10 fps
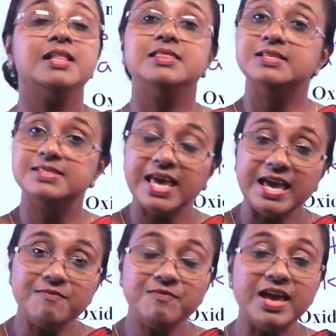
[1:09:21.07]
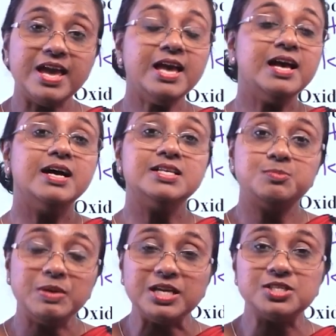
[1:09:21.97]
The same way a
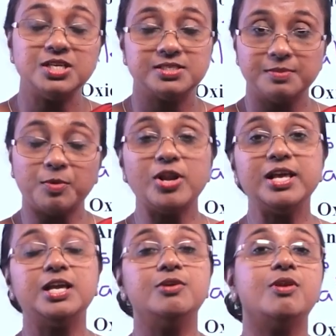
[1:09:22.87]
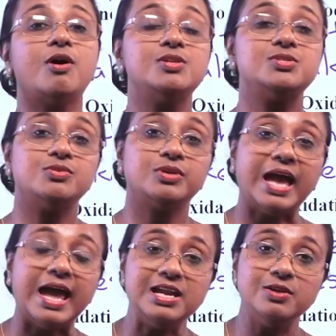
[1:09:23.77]
species, a molecule also
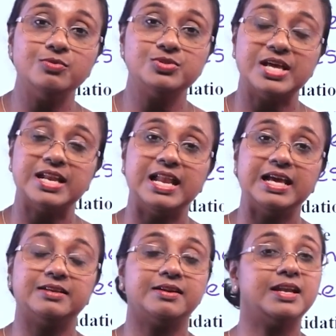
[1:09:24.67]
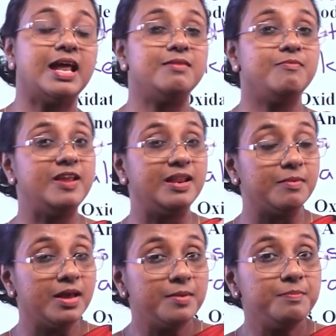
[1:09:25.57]
can lose an electron and
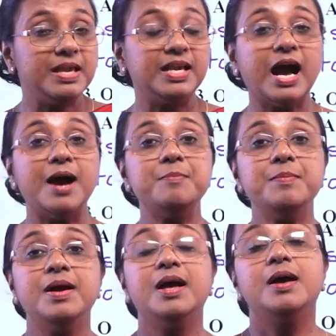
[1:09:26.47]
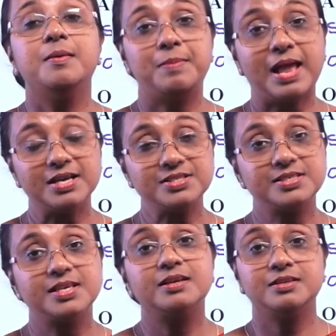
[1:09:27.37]
become plus